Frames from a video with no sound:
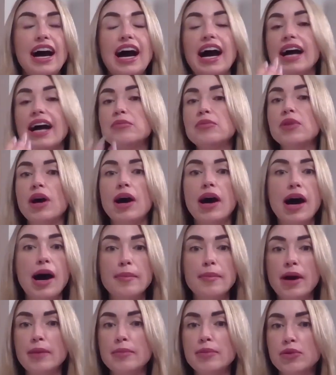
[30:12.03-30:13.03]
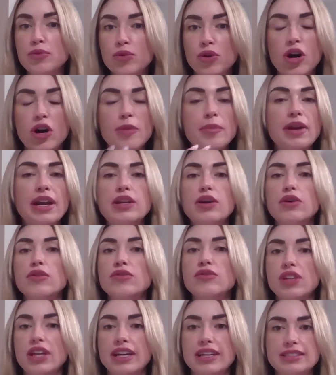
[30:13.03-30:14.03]
I might be wrong, but I
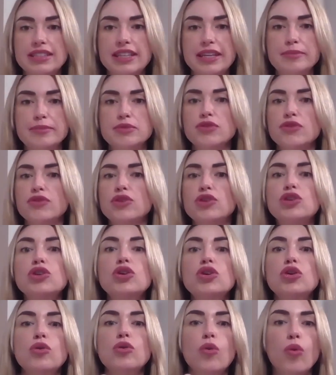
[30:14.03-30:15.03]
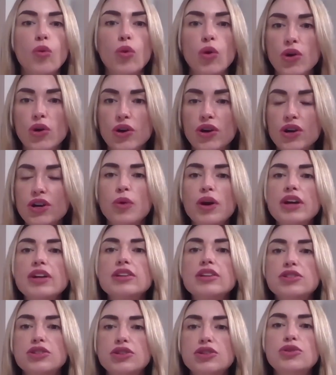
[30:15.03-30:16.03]
don't feel like a team's for you. Or where
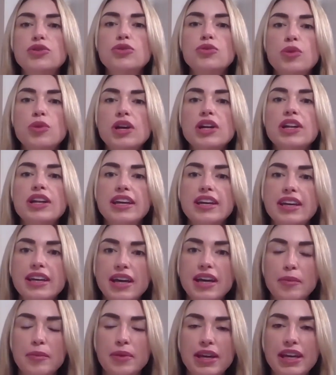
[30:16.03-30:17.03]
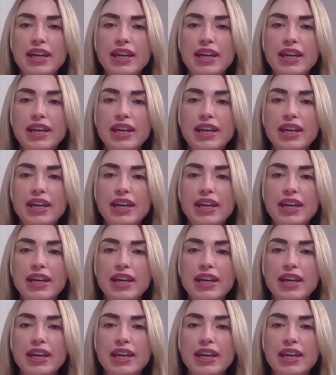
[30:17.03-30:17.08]
did you really come